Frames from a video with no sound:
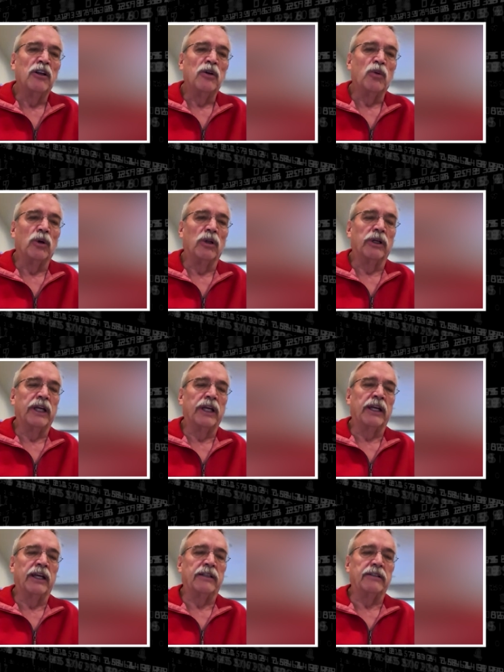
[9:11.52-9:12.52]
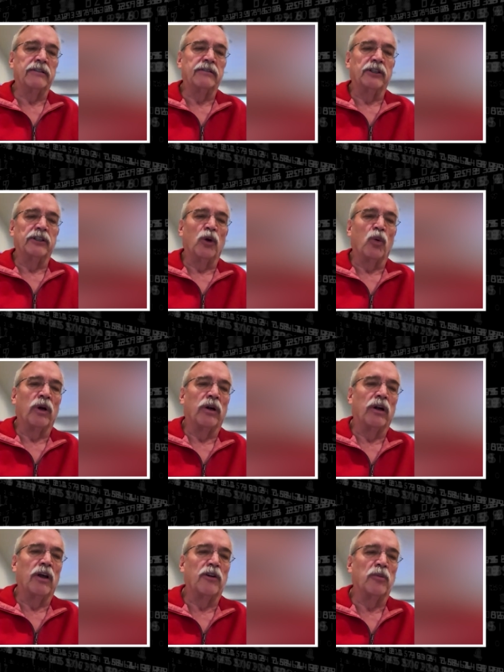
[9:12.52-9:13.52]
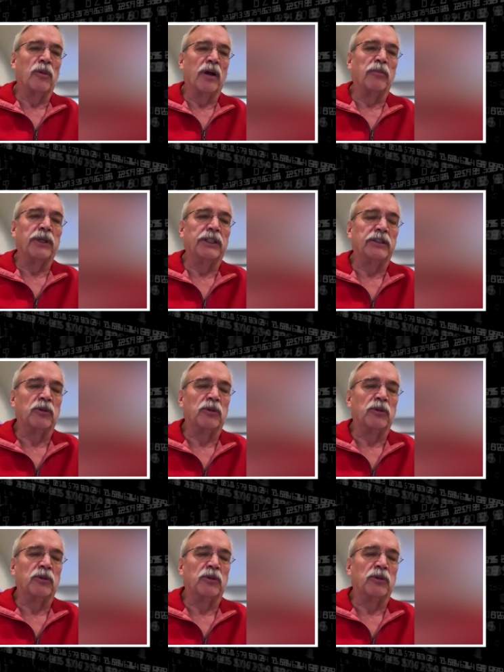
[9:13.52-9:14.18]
we're looking at, where other might be some